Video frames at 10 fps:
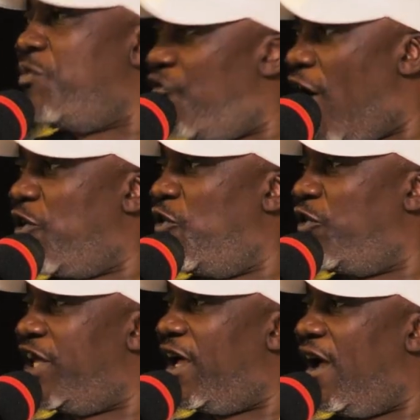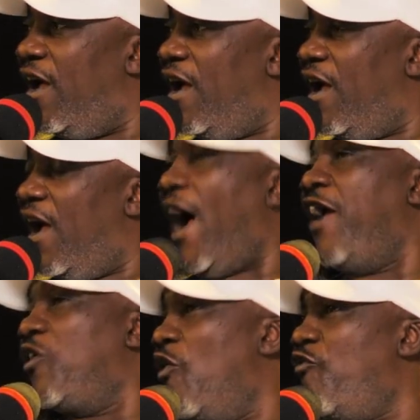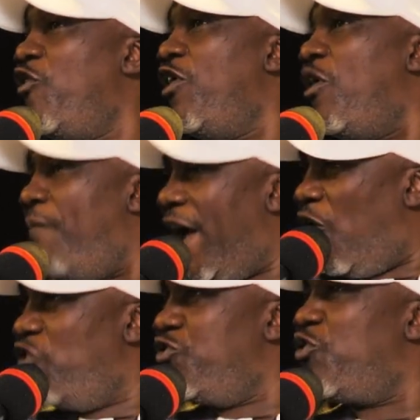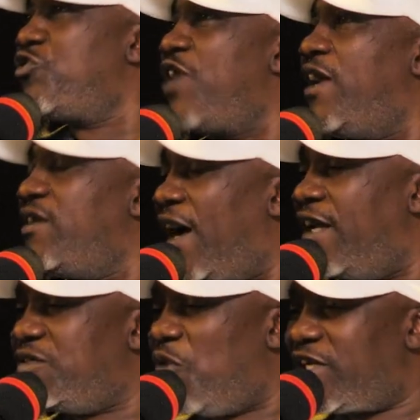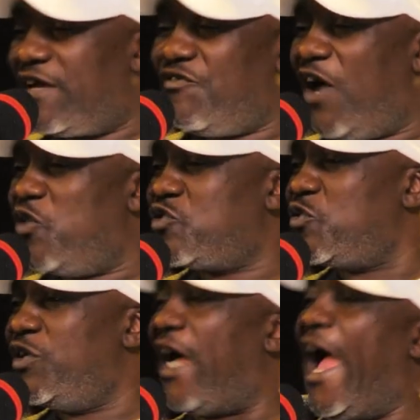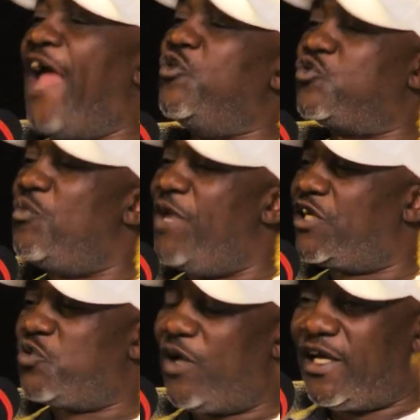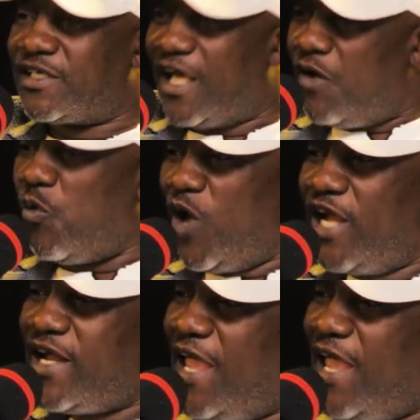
Before I go there, I go for my own road run, and whatever I was doing, I used to make sure that when